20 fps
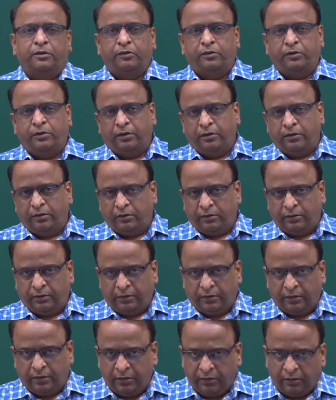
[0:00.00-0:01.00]
you can
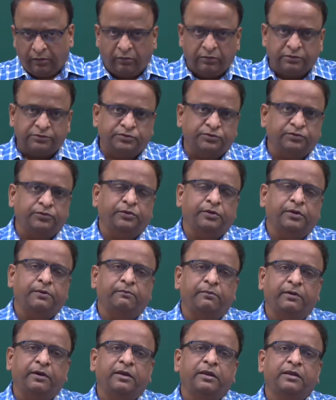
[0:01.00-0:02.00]
here also you
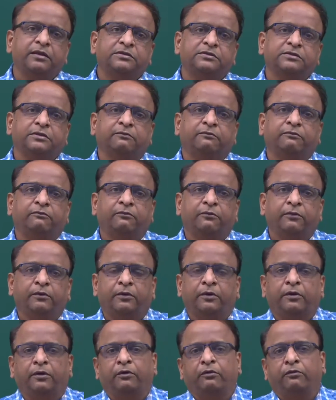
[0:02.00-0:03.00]
can bring in some
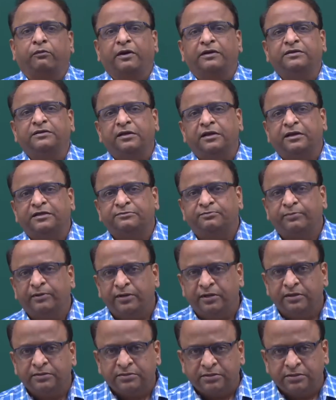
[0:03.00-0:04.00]
vital
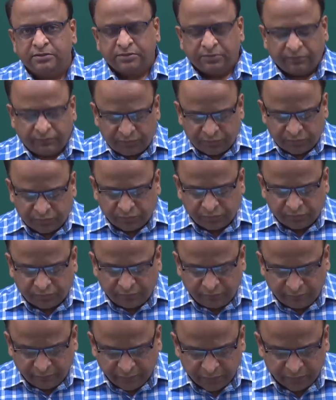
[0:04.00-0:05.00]
experiences which
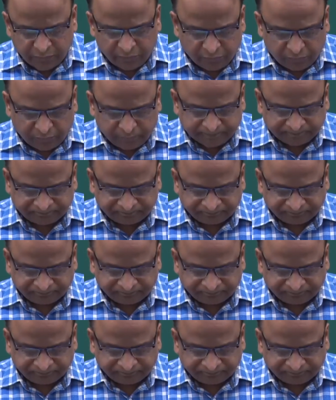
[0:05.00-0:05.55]
you went through.